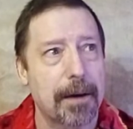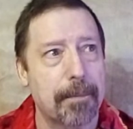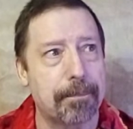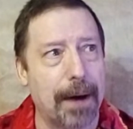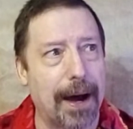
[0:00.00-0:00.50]

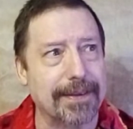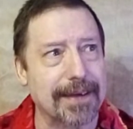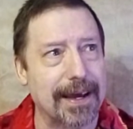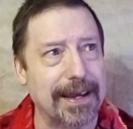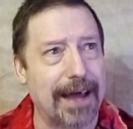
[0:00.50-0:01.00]
But
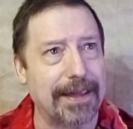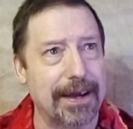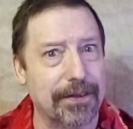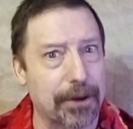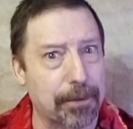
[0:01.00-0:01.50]
yeah,
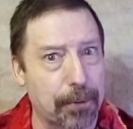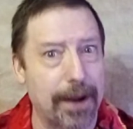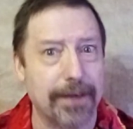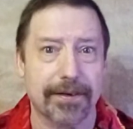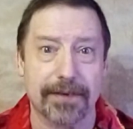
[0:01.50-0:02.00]
their
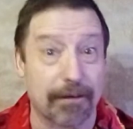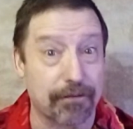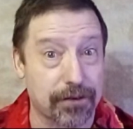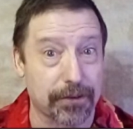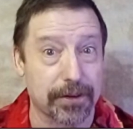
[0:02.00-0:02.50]
prices have
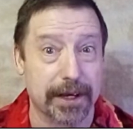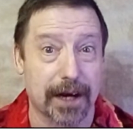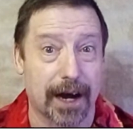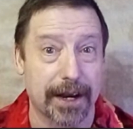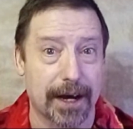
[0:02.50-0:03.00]
certainly
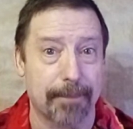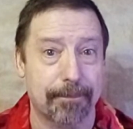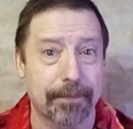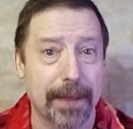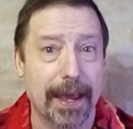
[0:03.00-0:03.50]
gone up.
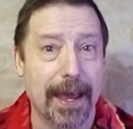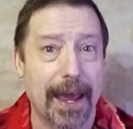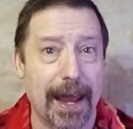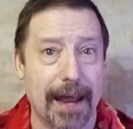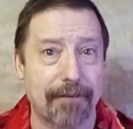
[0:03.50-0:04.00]

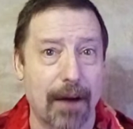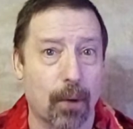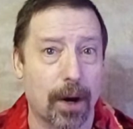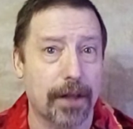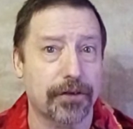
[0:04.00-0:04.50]
And if I
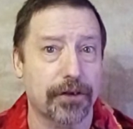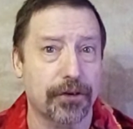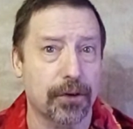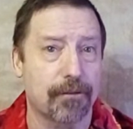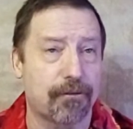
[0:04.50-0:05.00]
wanted to
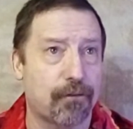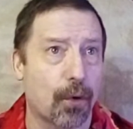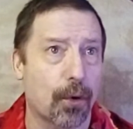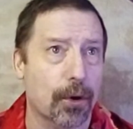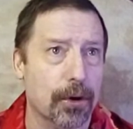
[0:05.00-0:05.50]
do
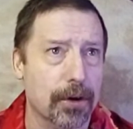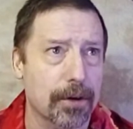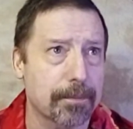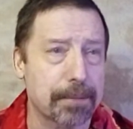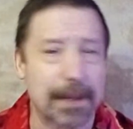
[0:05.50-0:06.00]
4
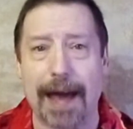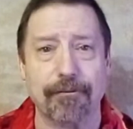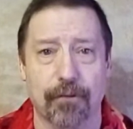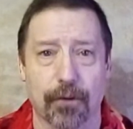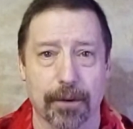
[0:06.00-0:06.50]

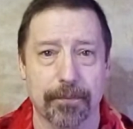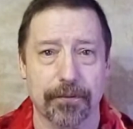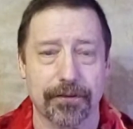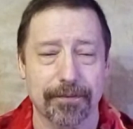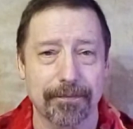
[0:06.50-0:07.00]

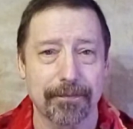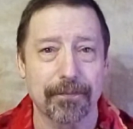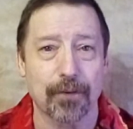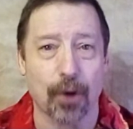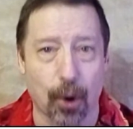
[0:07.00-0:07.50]
platforms
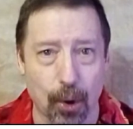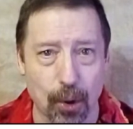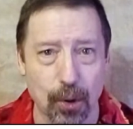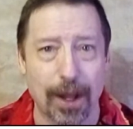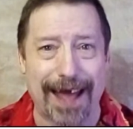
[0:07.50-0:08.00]

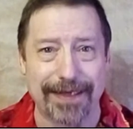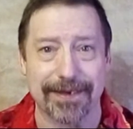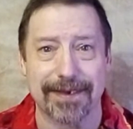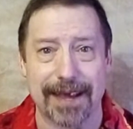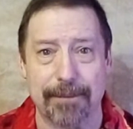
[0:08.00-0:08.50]
all at the
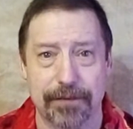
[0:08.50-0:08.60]
same